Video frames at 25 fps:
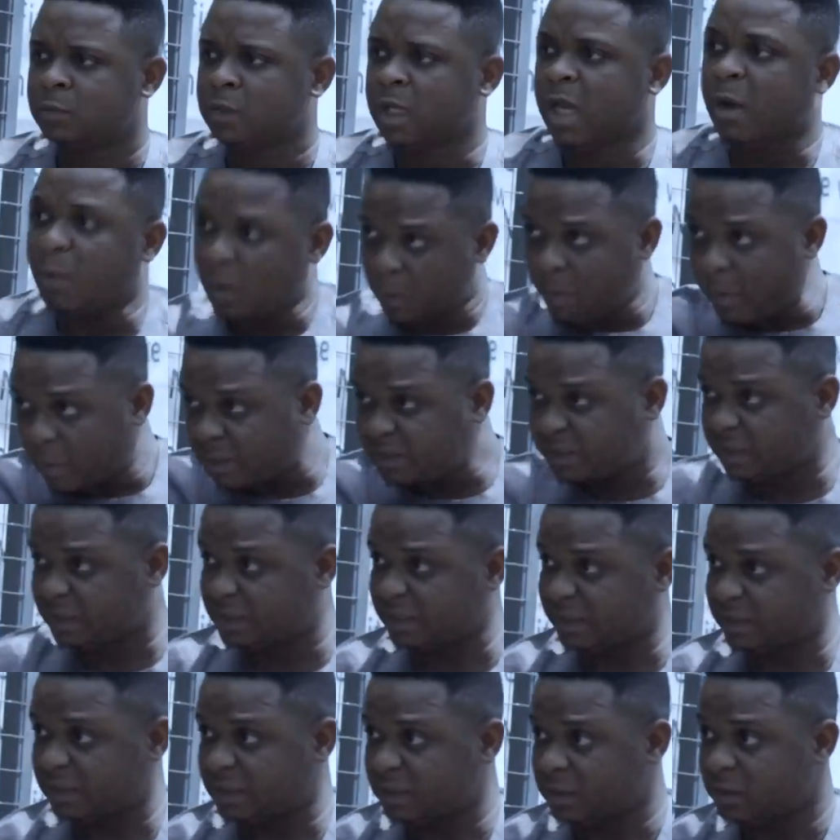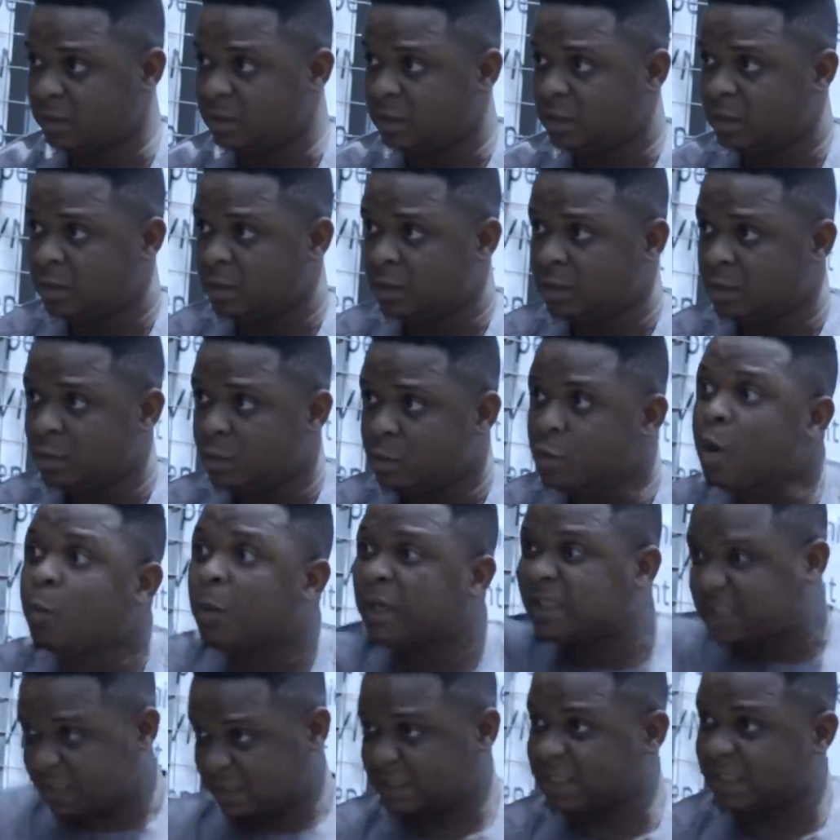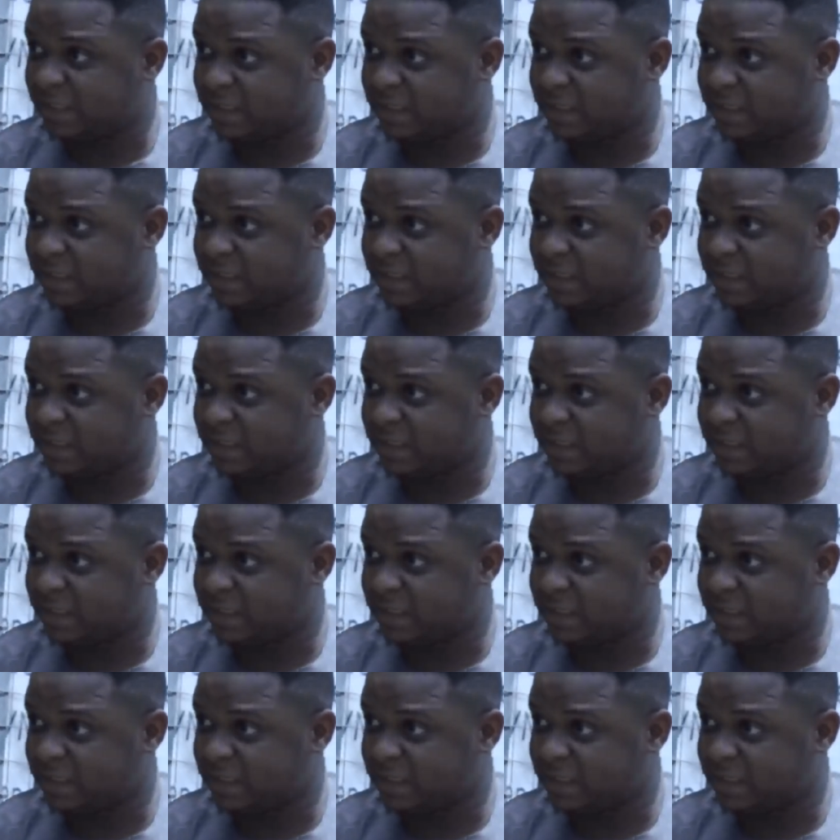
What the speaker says: Yeah, what is this? No, what is